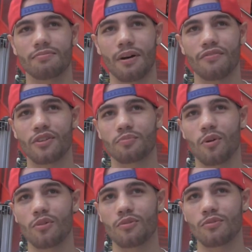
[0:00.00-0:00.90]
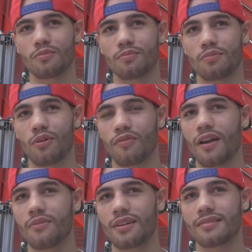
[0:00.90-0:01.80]
my first pro
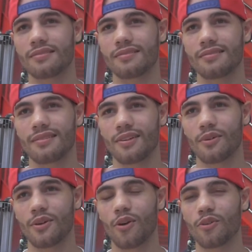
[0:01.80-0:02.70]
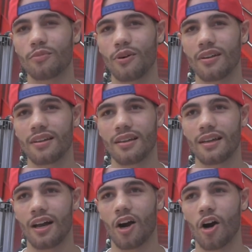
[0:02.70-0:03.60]
fight with Golden Boy.
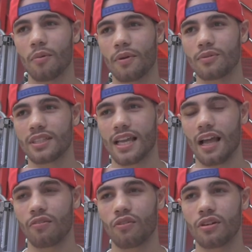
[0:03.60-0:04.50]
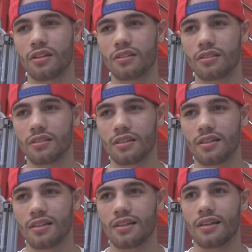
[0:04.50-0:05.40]
It was in California.
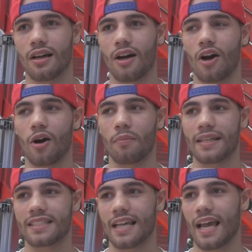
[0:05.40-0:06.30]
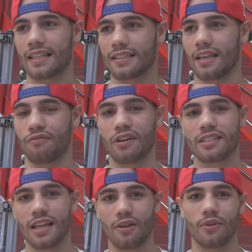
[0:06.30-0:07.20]
I sat in
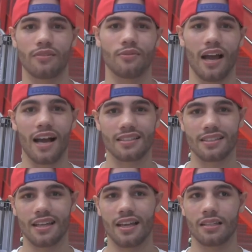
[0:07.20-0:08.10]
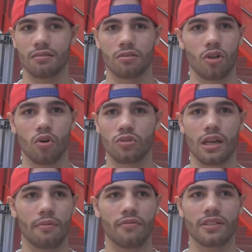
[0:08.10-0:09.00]
ringside with Oscar, and the whole
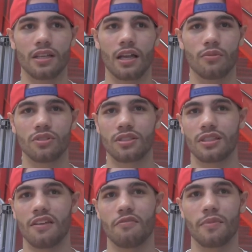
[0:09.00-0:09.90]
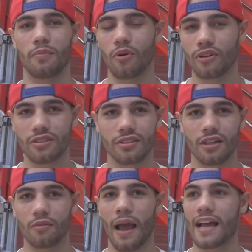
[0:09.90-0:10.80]
time in ringside he was just giving me pointers,
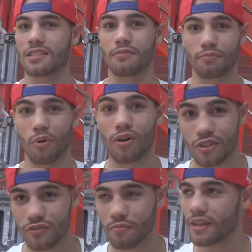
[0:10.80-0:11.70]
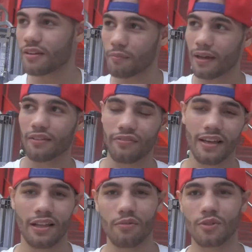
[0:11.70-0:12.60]
asking pointers from me about the
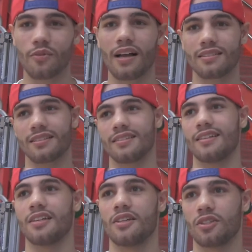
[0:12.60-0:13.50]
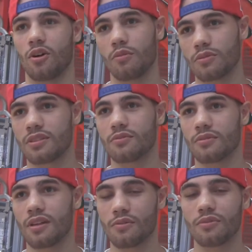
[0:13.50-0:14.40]
fight that we was watching. So it was
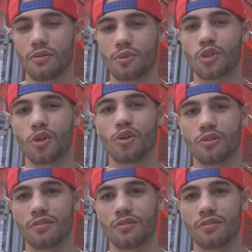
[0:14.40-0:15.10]
cool.